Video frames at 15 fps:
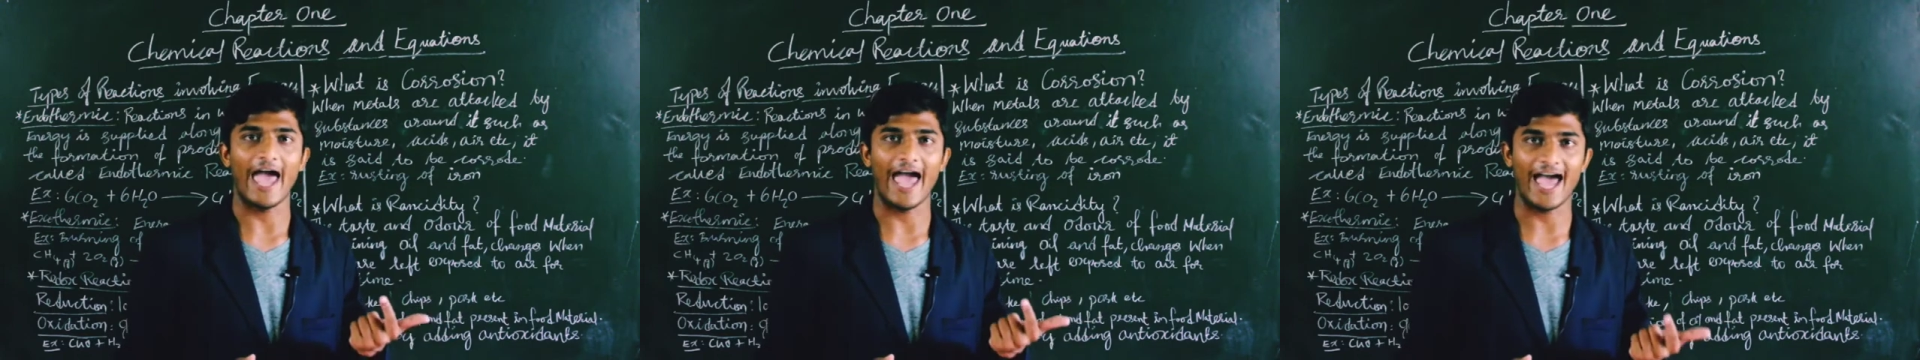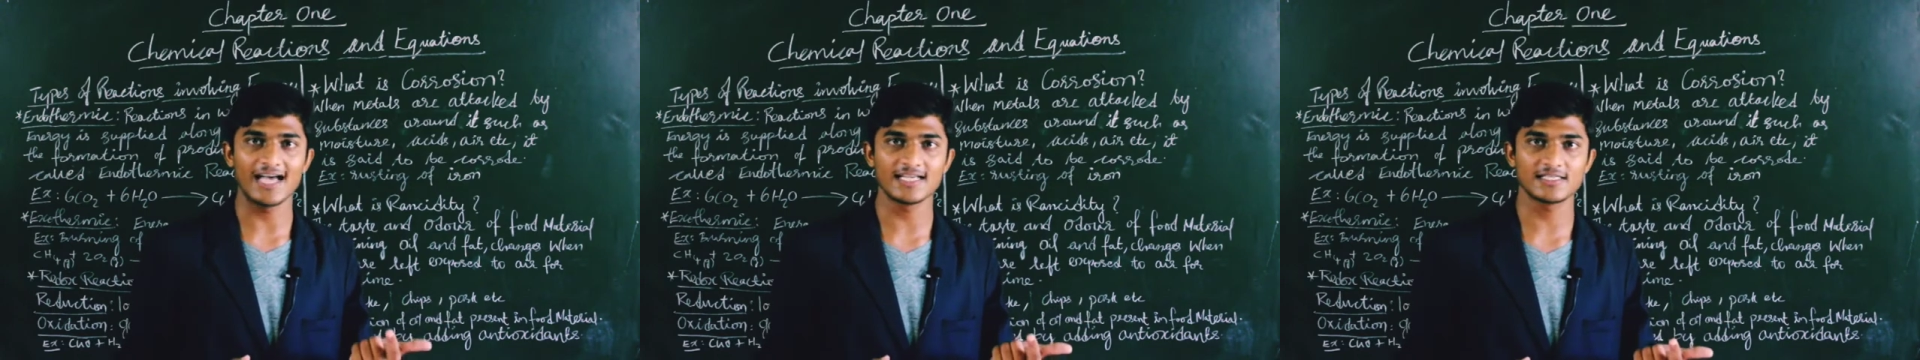
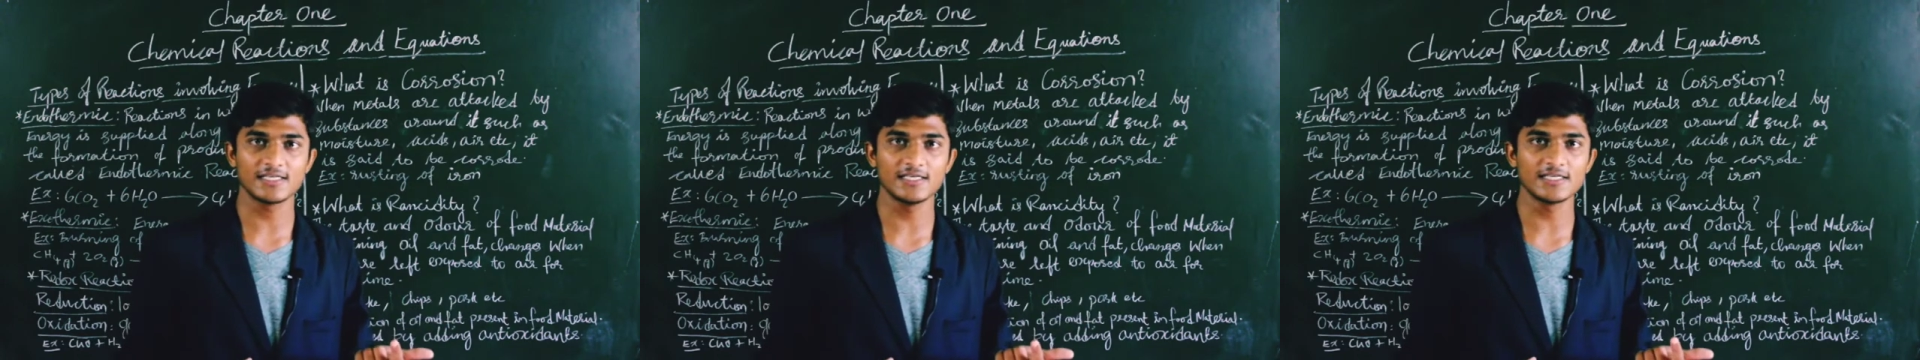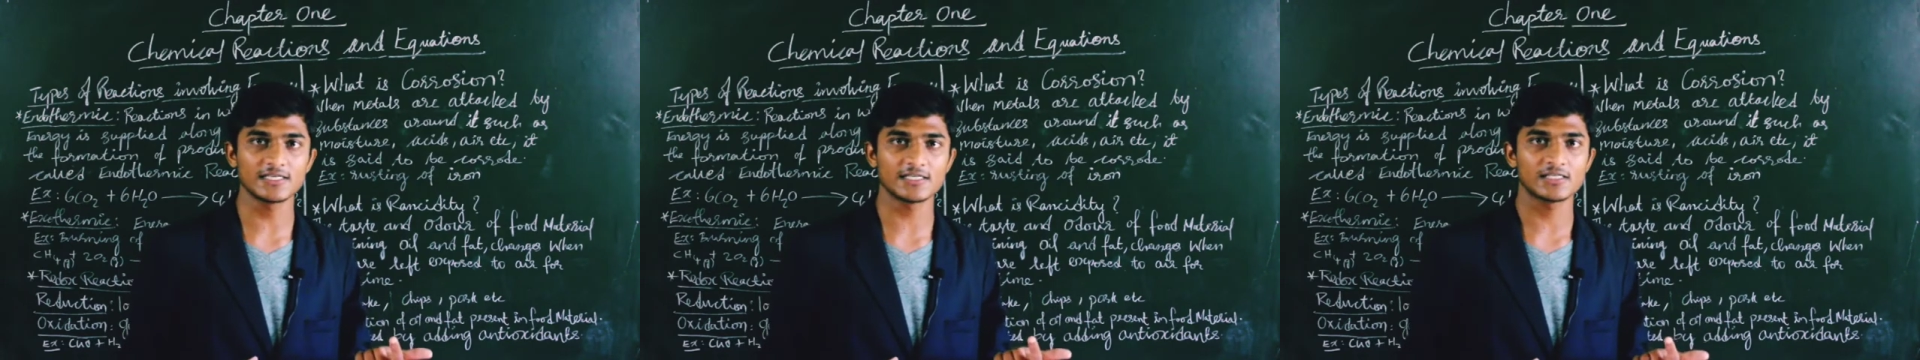
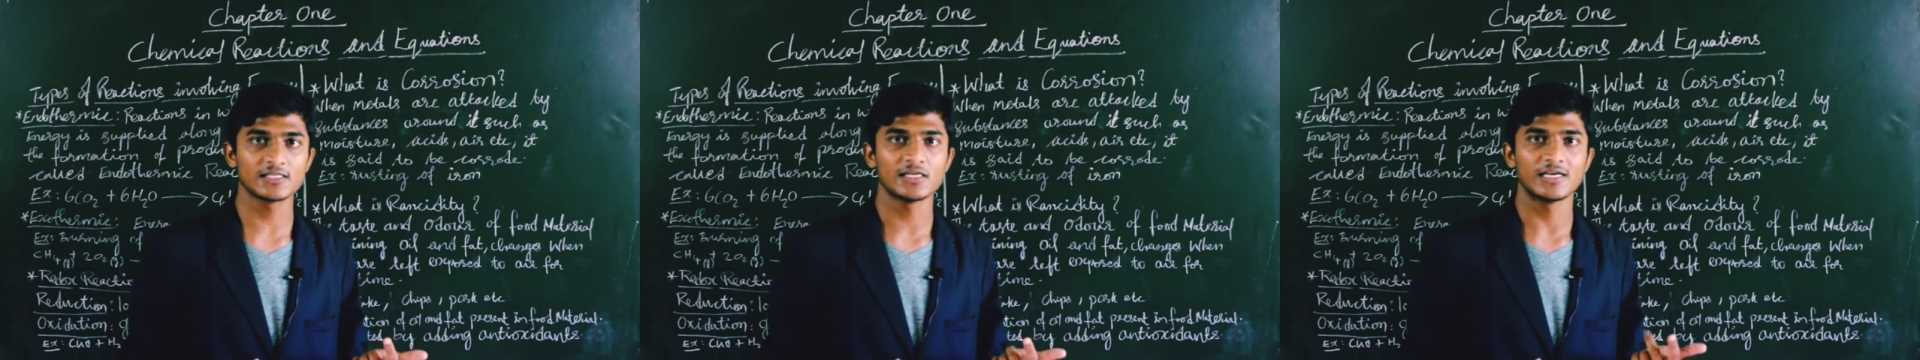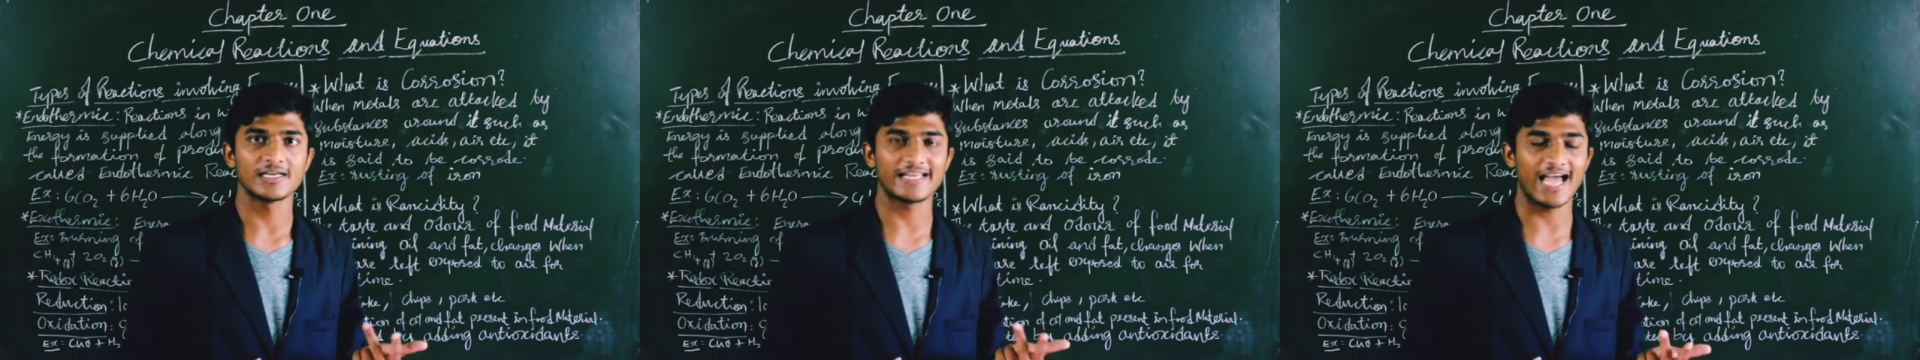acids,
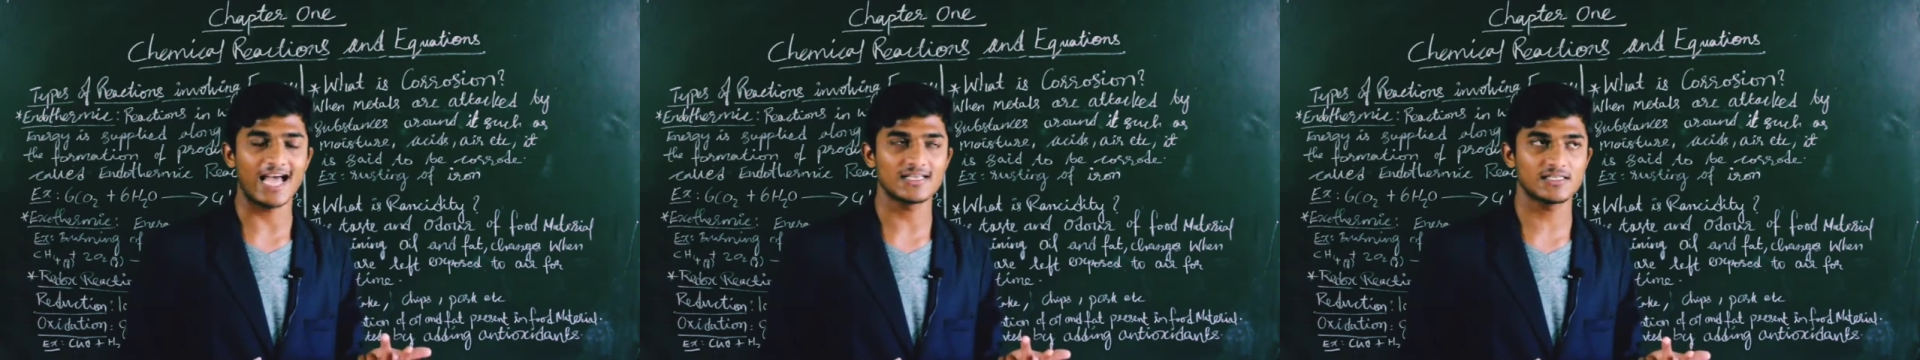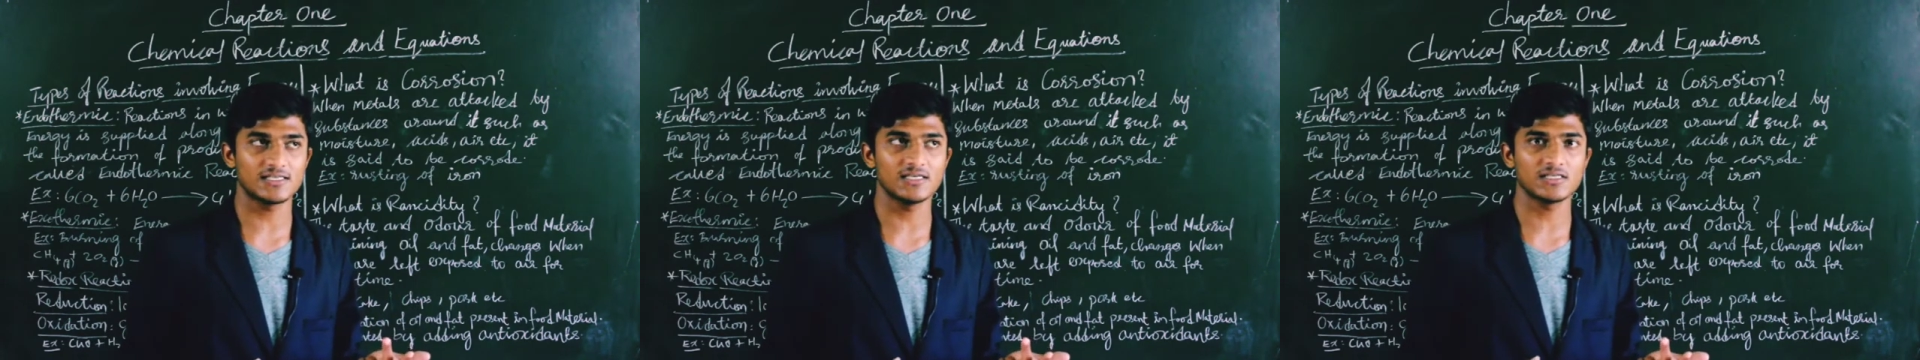
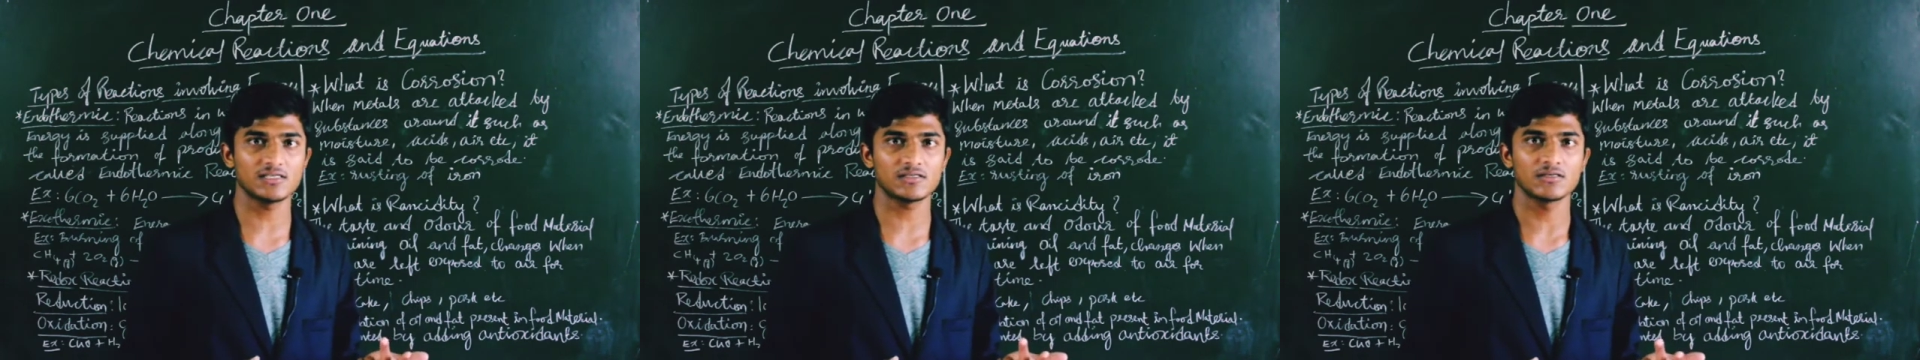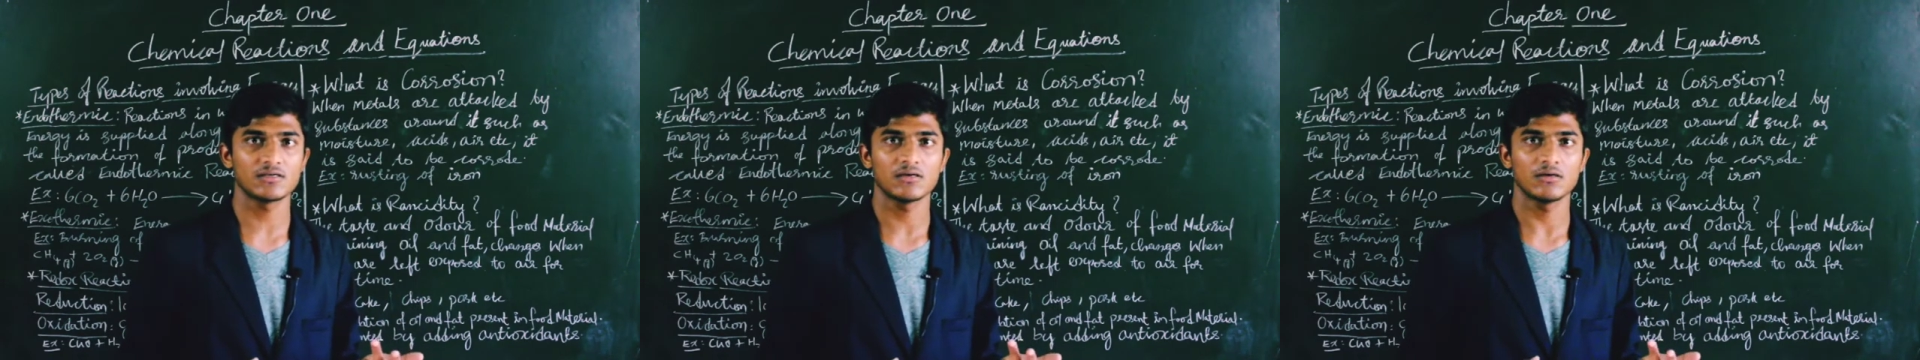
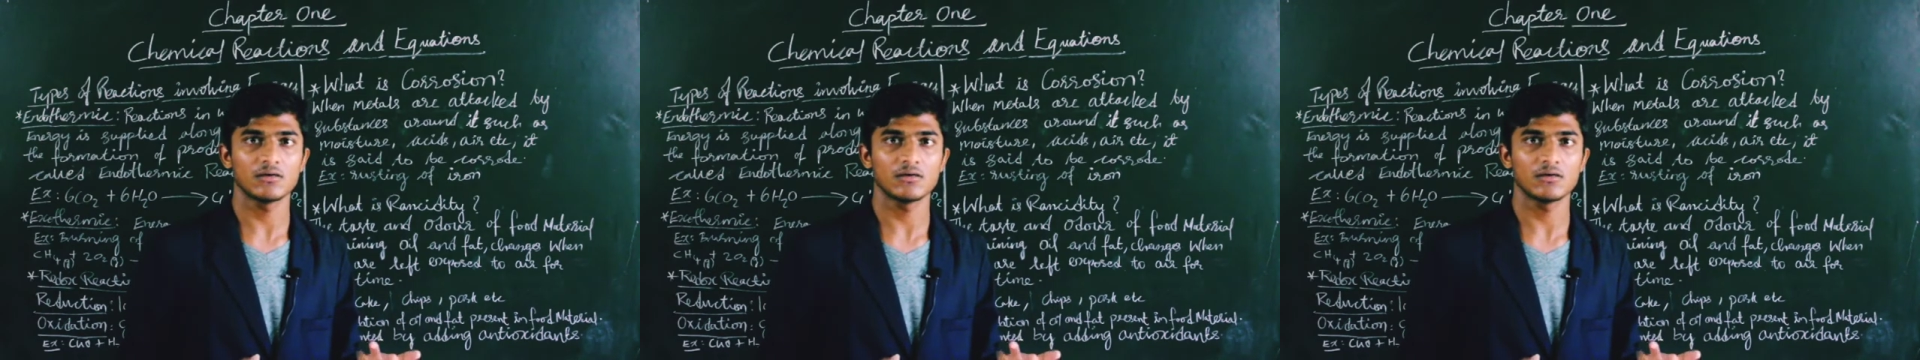gases